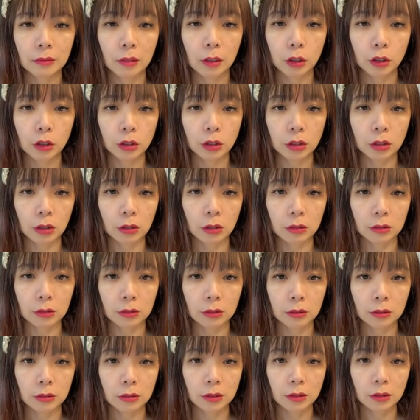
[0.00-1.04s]
So,
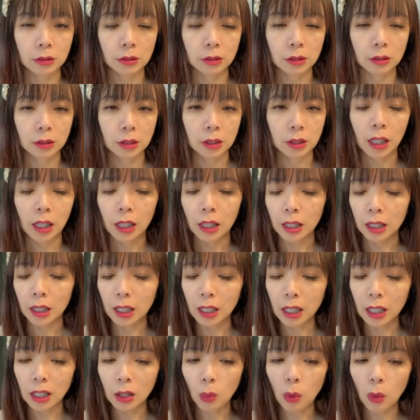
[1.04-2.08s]

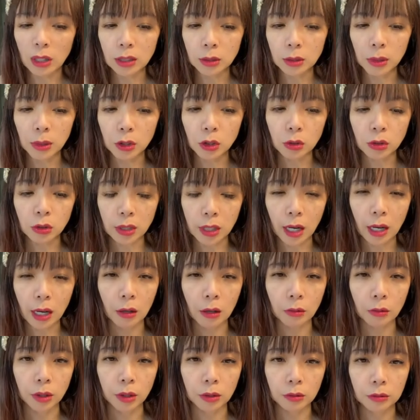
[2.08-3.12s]
He wants me to
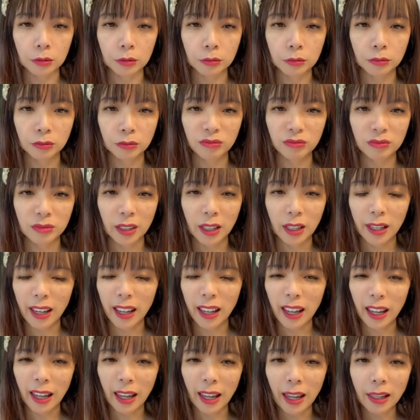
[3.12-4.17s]
tell you
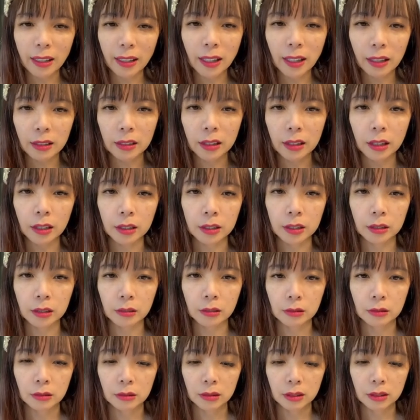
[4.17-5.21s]
hang on there,
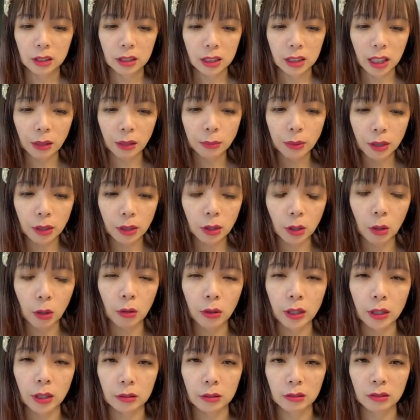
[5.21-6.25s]
keep
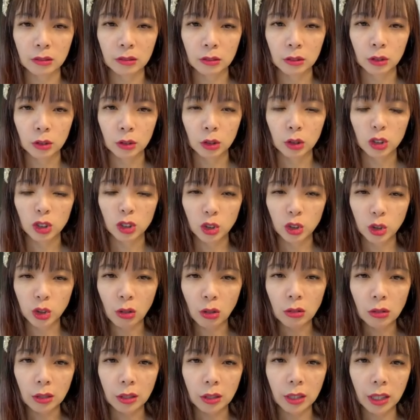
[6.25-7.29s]
going,
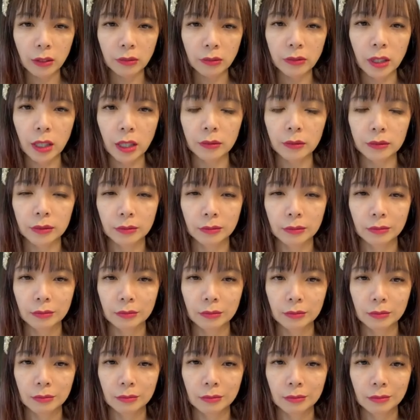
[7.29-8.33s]
don't give up
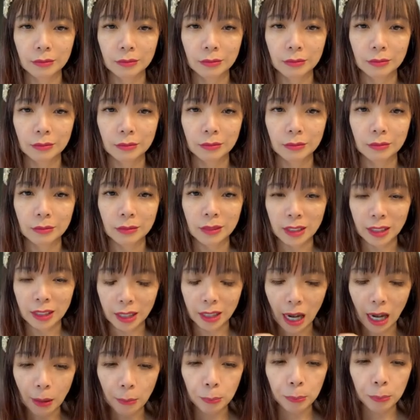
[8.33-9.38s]

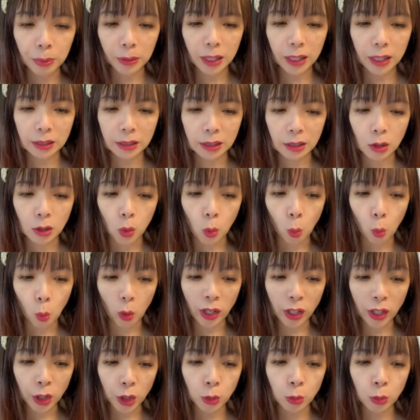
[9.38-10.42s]
complete
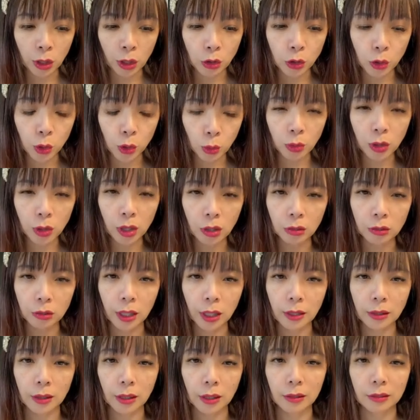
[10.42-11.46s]
what you are doing
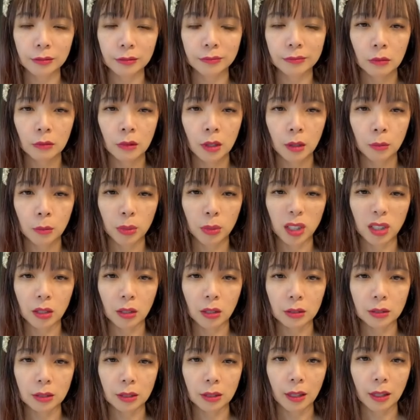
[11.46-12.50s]
right now
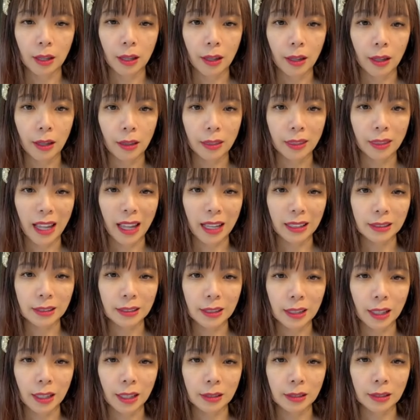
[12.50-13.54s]
because that
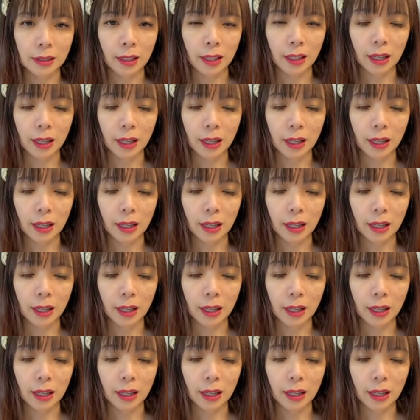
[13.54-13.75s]
is